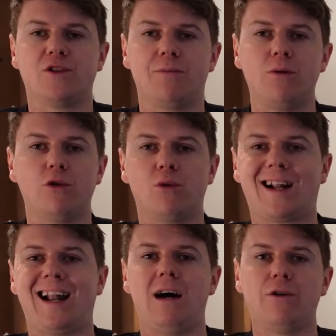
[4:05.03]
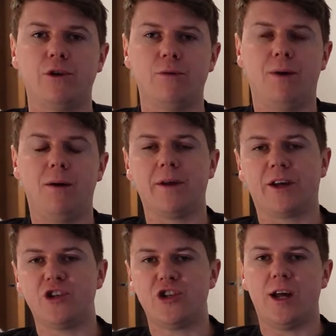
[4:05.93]
so people don't clown you in
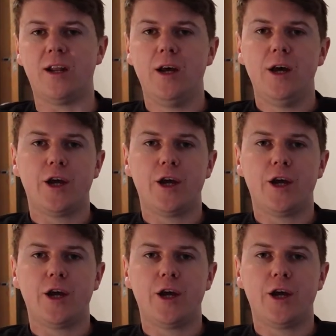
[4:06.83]
public and shit.